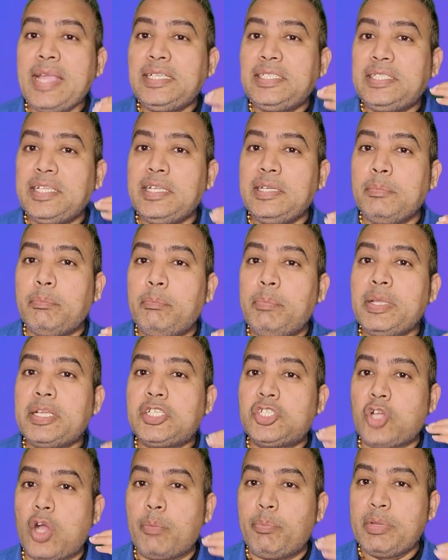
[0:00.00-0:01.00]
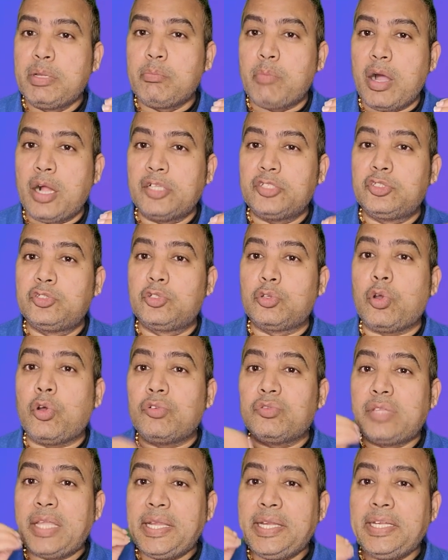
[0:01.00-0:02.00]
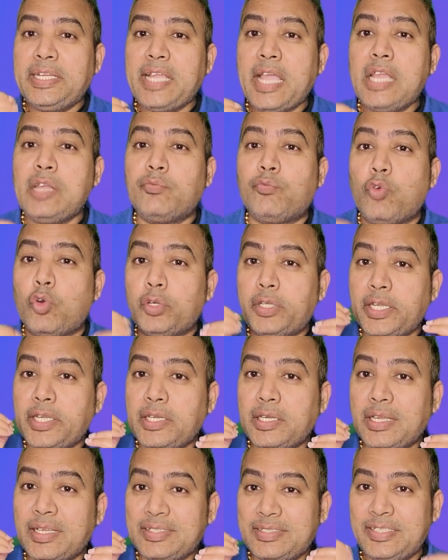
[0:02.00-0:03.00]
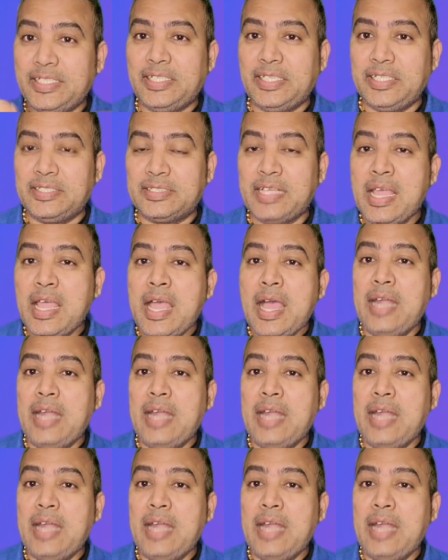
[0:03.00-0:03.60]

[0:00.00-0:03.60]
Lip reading: 18 big shopping malls throughout the India in 14 cities.